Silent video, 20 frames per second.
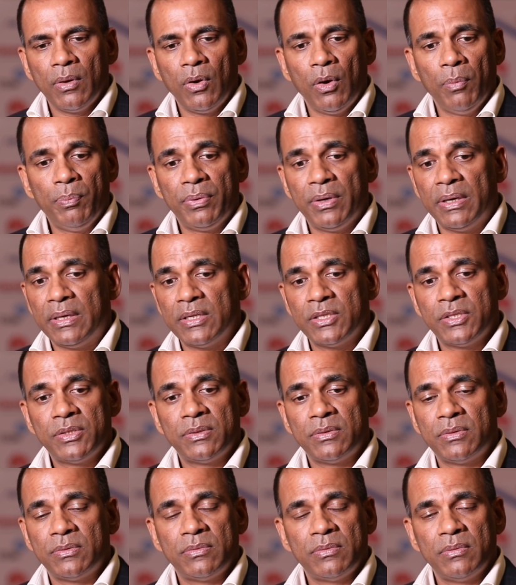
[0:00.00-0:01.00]

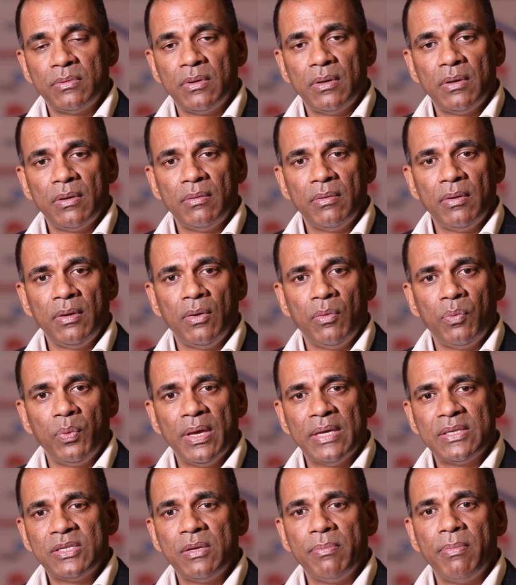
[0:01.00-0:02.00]
Operators,
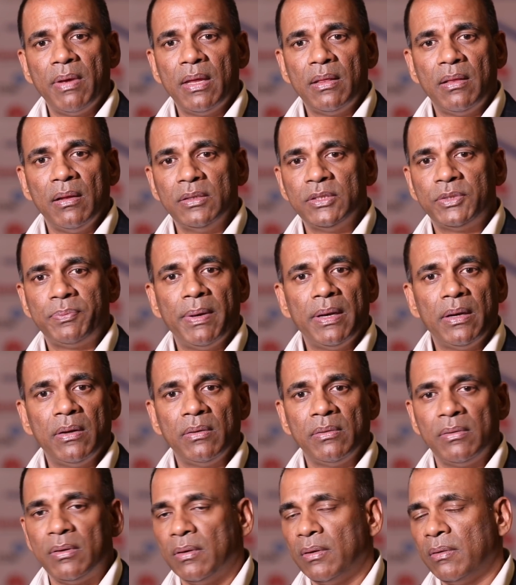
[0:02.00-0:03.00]
we estimate they'll
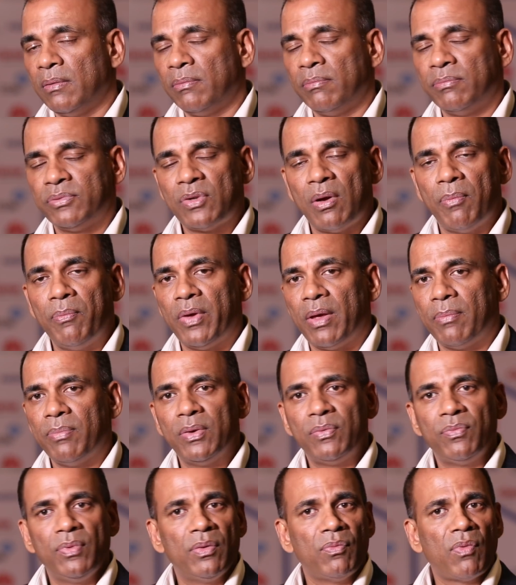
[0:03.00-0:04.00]
spend somewhere
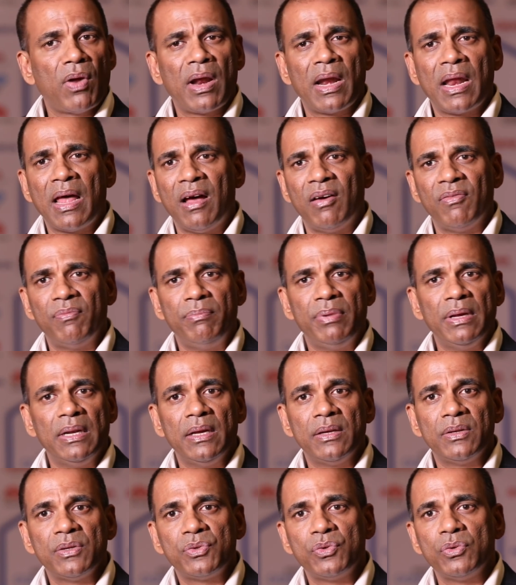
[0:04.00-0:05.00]
between $1.5
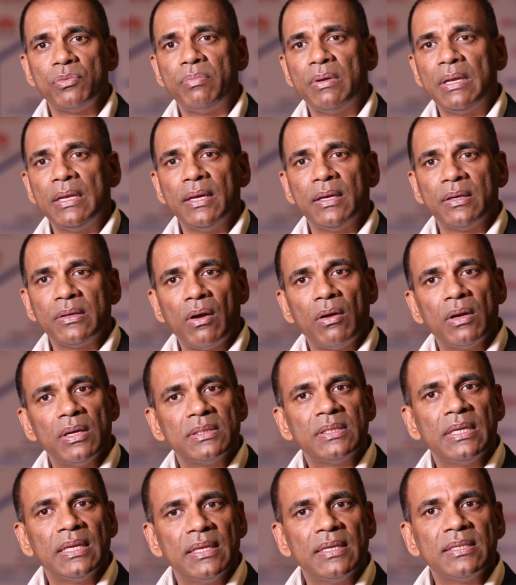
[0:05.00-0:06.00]
billion to $2 billion
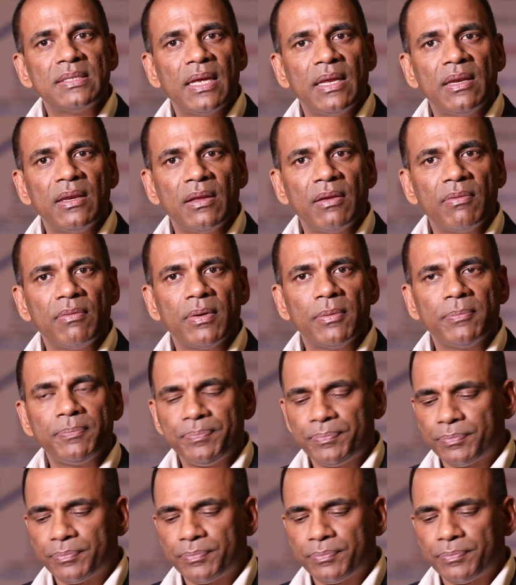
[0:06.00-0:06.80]
in this endeavor.